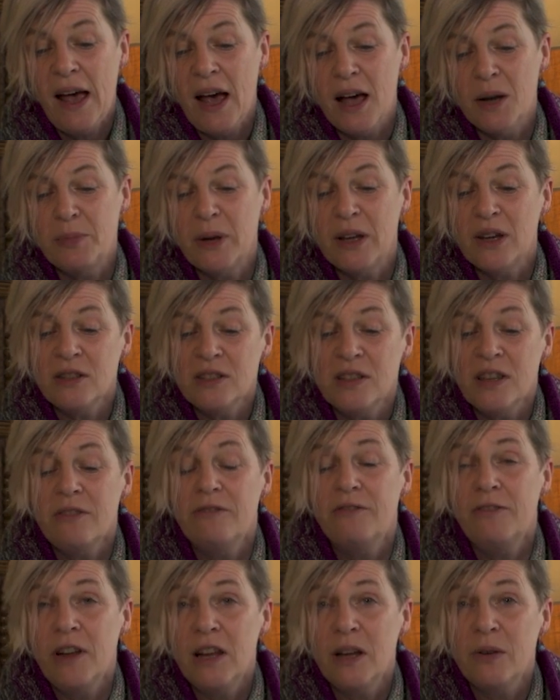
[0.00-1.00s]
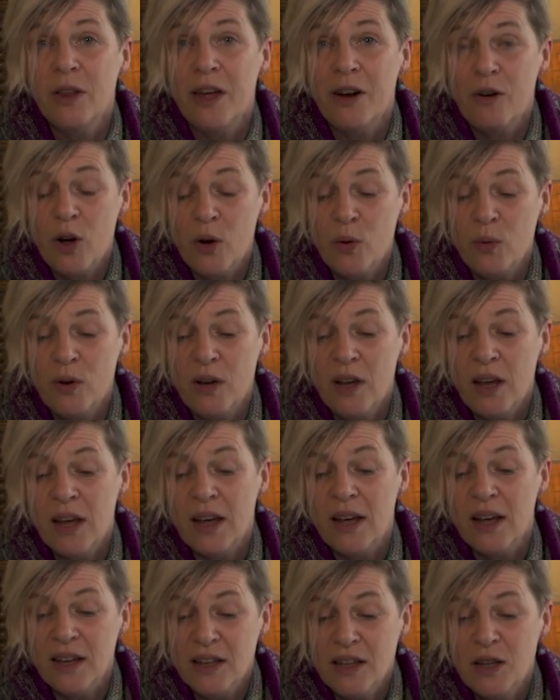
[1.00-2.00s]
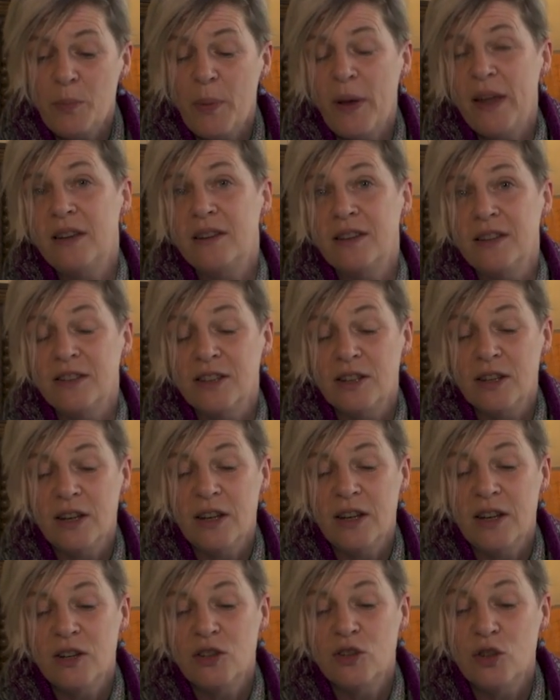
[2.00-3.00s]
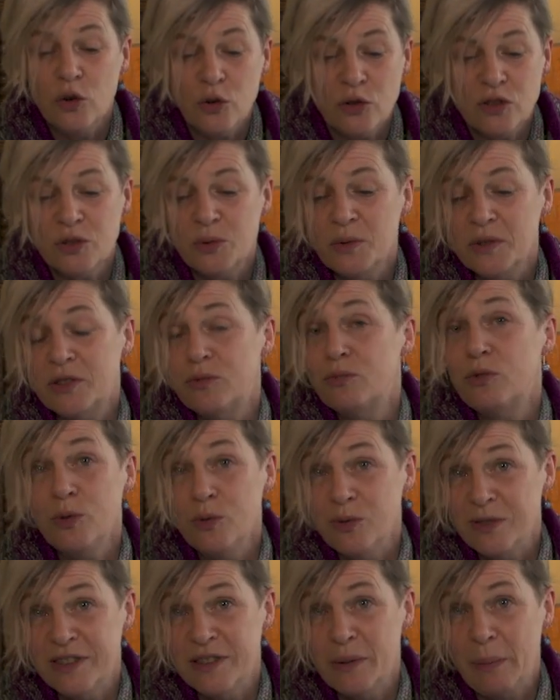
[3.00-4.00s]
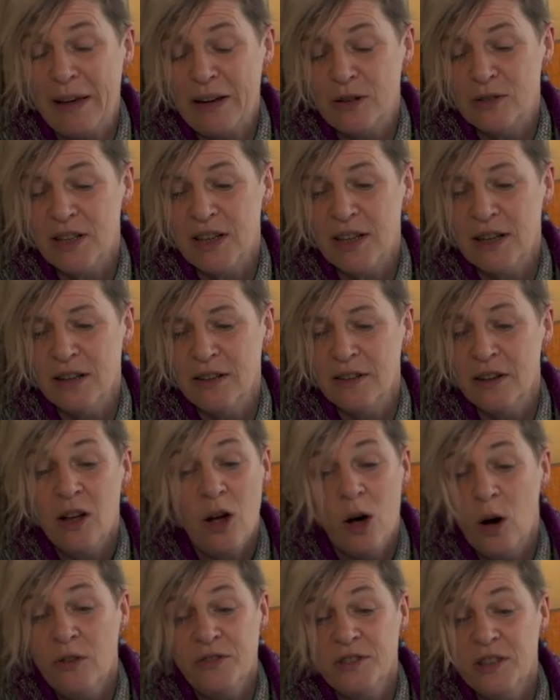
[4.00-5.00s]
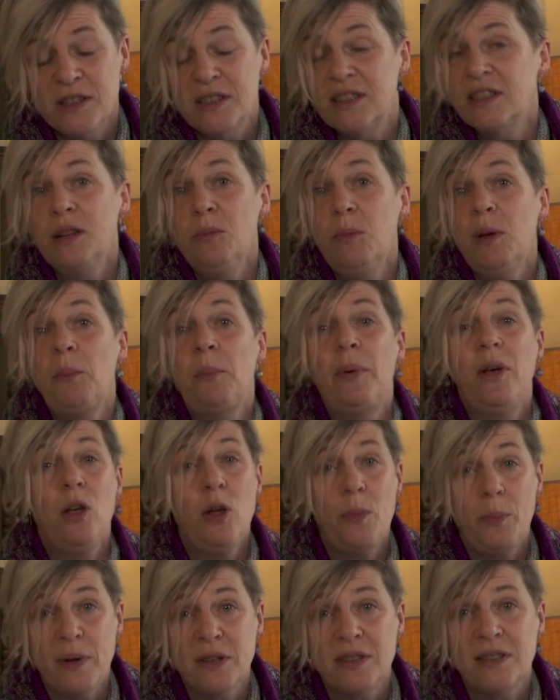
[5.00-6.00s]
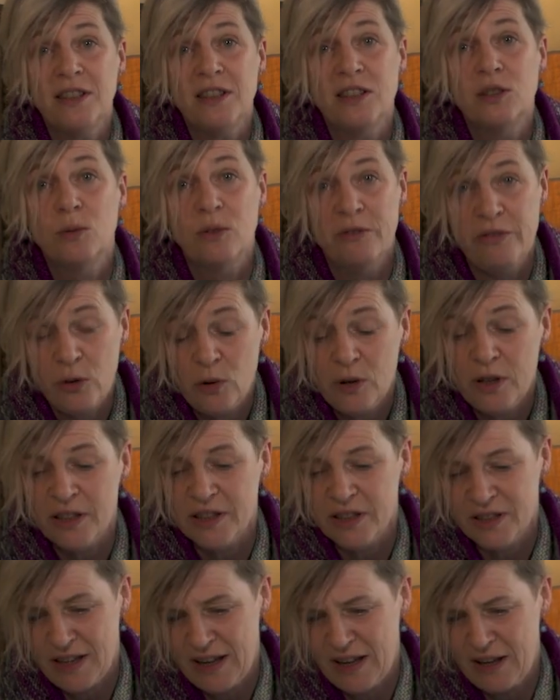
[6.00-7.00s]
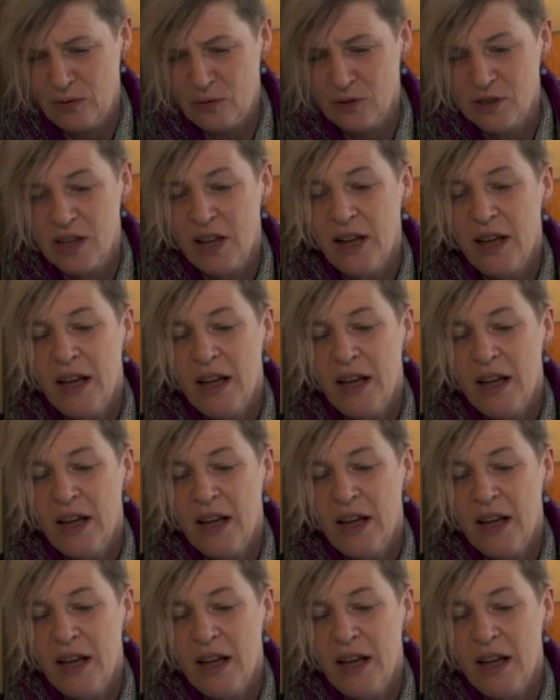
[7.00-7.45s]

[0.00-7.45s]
and because they follow their own independent, tortuous routes about England, often seeming purposely to avoid towns,